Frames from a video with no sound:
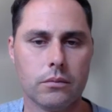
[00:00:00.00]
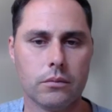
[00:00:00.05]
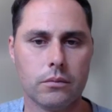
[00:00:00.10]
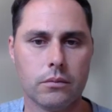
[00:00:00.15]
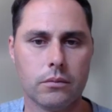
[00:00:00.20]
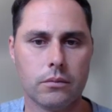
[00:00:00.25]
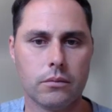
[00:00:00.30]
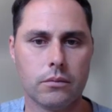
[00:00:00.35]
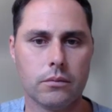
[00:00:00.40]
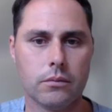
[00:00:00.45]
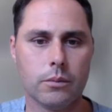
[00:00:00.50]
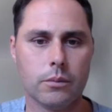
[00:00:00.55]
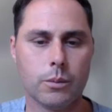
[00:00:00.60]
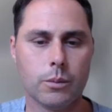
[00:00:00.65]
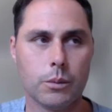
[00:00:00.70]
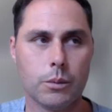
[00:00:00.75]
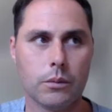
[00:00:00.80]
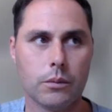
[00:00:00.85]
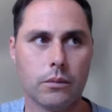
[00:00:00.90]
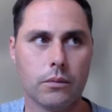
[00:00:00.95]

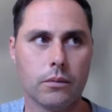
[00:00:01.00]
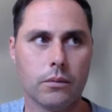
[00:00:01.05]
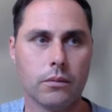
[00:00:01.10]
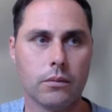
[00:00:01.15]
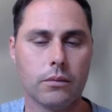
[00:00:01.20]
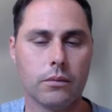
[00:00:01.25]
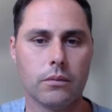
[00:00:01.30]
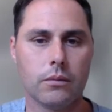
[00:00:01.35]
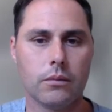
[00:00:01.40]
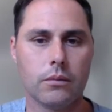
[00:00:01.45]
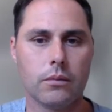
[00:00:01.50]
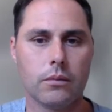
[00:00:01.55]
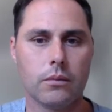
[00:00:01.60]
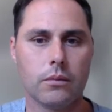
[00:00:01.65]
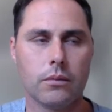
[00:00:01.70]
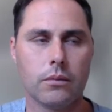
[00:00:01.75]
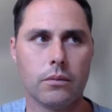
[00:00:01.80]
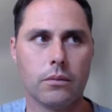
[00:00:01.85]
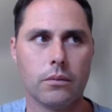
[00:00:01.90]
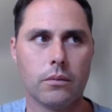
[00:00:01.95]

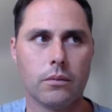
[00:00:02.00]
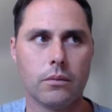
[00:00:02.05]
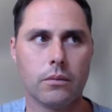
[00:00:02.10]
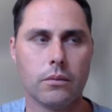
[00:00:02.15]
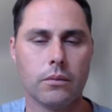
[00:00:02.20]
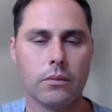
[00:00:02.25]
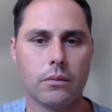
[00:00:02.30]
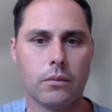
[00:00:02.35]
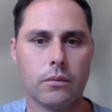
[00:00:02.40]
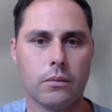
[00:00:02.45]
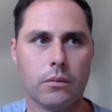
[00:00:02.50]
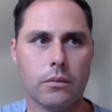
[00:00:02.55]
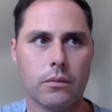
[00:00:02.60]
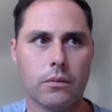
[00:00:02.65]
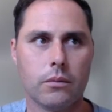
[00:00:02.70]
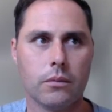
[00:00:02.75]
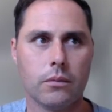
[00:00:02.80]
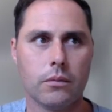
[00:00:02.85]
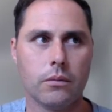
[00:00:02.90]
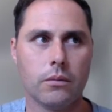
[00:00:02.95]

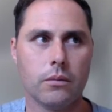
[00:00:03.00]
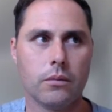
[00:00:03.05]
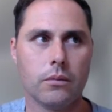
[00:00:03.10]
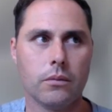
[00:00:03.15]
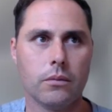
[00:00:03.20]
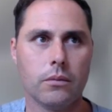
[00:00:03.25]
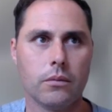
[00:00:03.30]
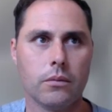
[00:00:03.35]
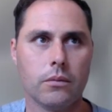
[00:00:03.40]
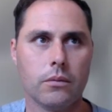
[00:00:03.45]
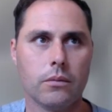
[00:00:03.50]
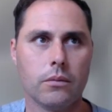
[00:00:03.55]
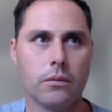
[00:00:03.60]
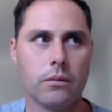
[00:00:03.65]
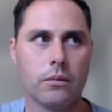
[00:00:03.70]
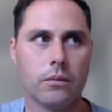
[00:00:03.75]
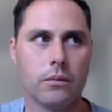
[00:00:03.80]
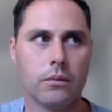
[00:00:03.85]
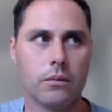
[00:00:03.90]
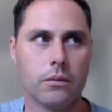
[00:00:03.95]

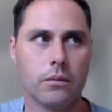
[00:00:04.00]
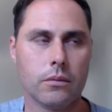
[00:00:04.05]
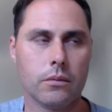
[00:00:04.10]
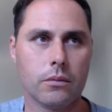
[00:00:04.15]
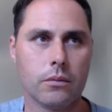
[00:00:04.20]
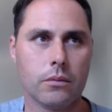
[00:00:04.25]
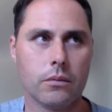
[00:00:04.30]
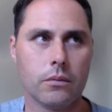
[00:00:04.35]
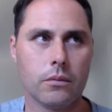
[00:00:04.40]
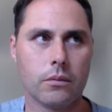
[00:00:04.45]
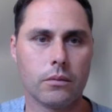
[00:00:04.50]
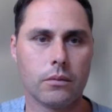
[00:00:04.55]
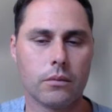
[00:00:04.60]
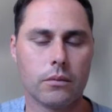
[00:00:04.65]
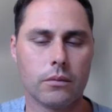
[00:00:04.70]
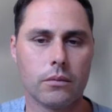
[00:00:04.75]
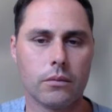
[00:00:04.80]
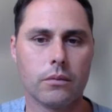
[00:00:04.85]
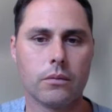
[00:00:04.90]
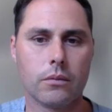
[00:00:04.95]

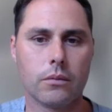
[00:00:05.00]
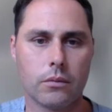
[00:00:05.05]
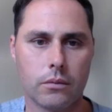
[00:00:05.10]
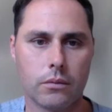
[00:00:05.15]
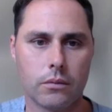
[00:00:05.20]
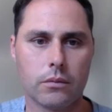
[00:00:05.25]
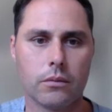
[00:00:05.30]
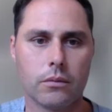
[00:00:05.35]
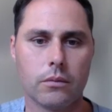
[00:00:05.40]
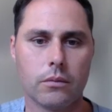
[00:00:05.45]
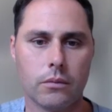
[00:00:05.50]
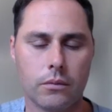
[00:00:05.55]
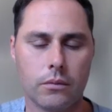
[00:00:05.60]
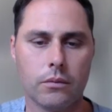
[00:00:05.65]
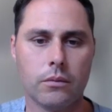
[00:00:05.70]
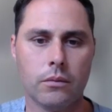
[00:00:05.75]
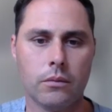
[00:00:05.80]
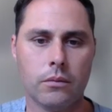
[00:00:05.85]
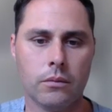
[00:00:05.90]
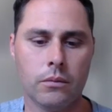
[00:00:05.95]

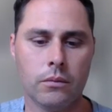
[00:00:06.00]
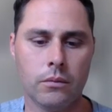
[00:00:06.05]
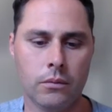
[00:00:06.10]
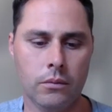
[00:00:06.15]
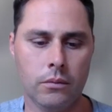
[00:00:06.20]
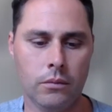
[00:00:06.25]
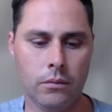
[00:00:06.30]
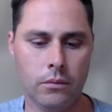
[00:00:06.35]
No words are spoken by the person on screen.